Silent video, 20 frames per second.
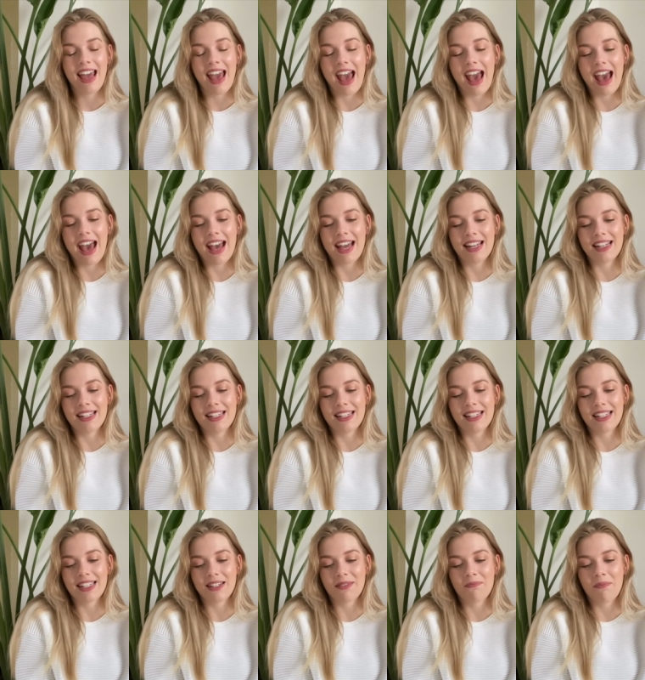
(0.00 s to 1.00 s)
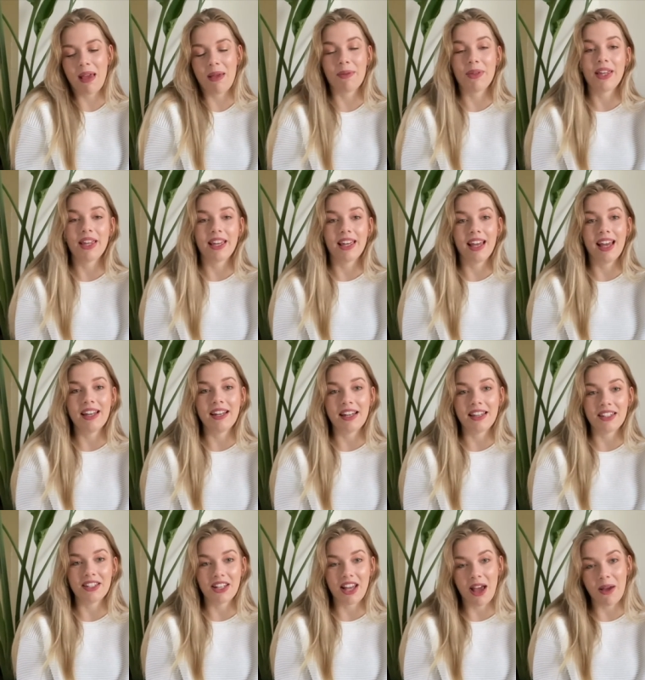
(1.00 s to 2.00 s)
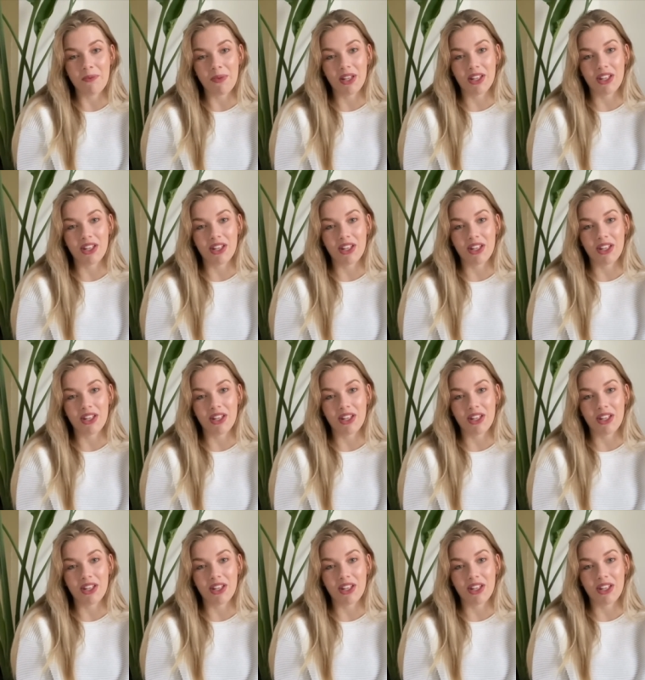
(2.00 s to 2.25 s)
And maybe another time we